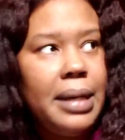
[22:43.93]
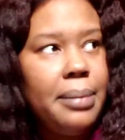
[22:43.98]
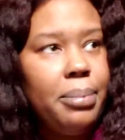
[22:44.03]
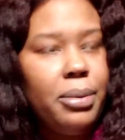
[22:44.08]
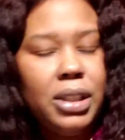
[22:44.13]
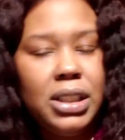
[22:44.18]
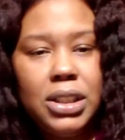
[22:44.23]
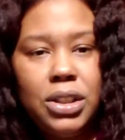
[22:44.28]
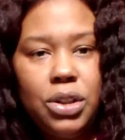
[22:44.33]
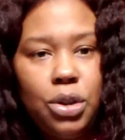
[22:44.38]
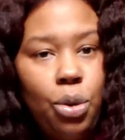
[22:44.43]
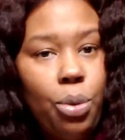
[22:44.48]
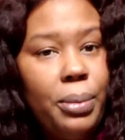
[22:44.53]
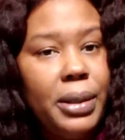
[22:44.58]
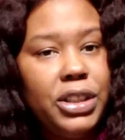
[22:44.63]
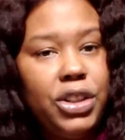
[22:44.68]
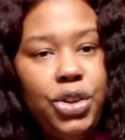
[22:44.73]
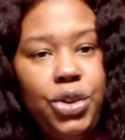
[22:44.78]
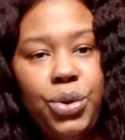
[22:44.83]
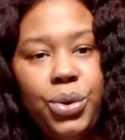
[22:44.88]
brings so
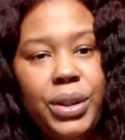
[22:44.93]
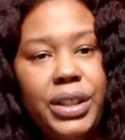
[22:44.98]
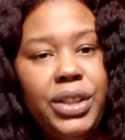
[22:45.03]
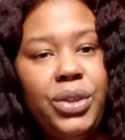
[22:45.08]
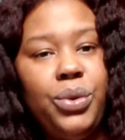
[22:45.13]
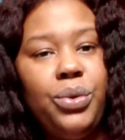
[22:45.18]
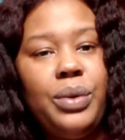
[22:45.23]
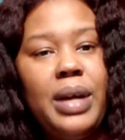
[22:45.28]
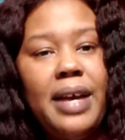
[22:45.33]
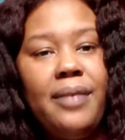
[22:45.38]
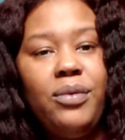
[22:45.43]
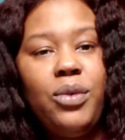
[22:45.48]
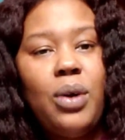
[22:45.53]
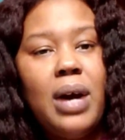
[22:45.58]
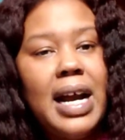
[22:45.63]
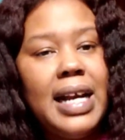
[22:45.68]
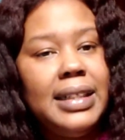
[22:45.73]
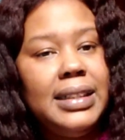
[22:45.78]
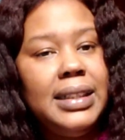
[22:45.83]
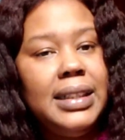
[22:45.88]
much joy, you have no
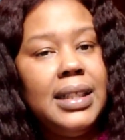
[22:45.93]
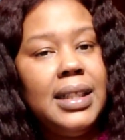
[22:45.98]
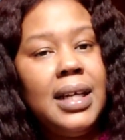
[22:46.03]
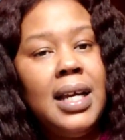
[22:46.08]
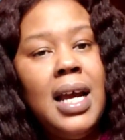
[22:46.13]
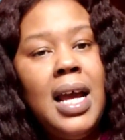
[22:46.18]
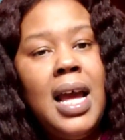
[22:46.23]
idea.